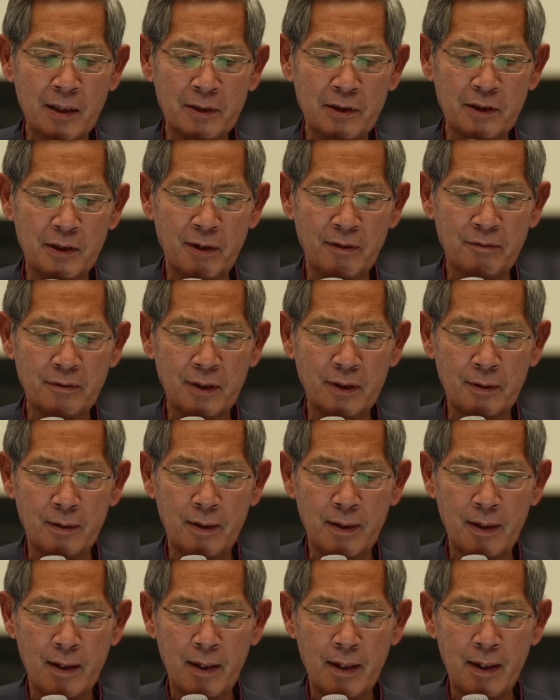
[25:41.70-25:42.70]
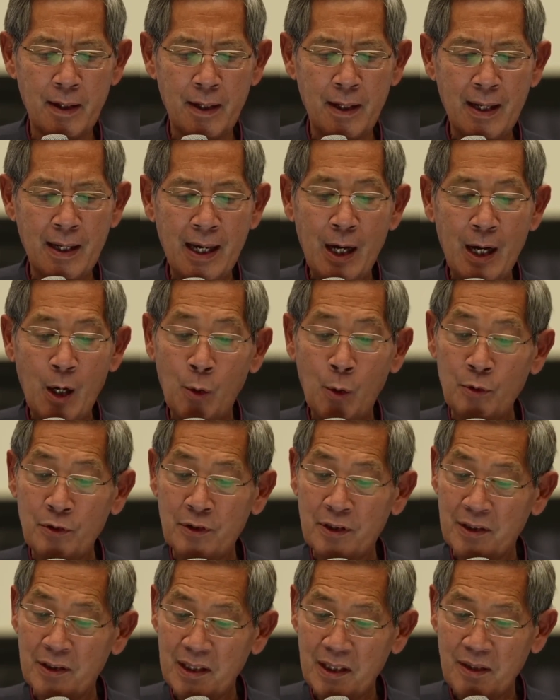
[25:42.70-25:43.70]
You will not be able to
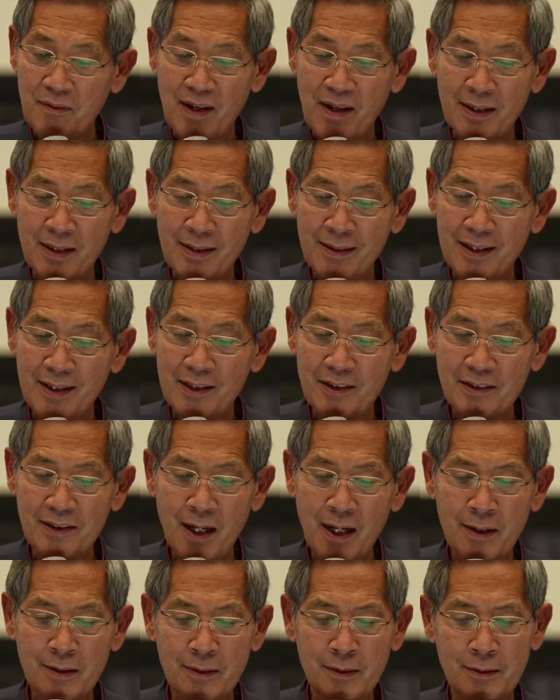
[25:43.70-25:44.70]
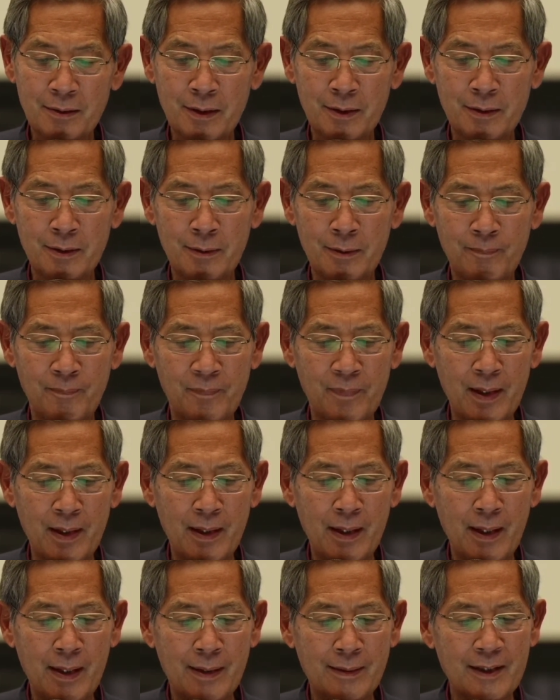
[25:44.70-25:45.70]
say that the wake-up call did
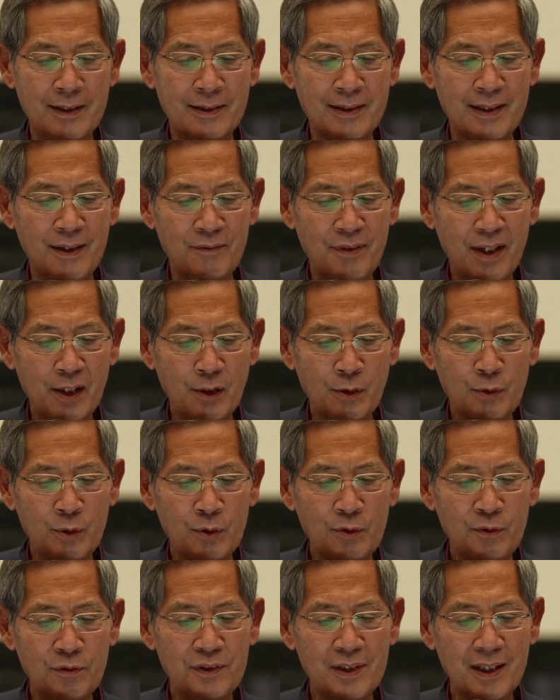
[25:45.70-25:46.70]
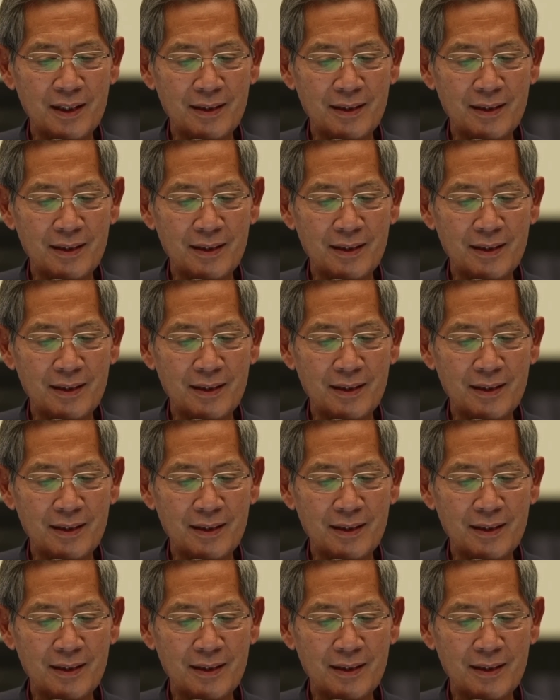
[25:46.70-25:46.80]
not reach you.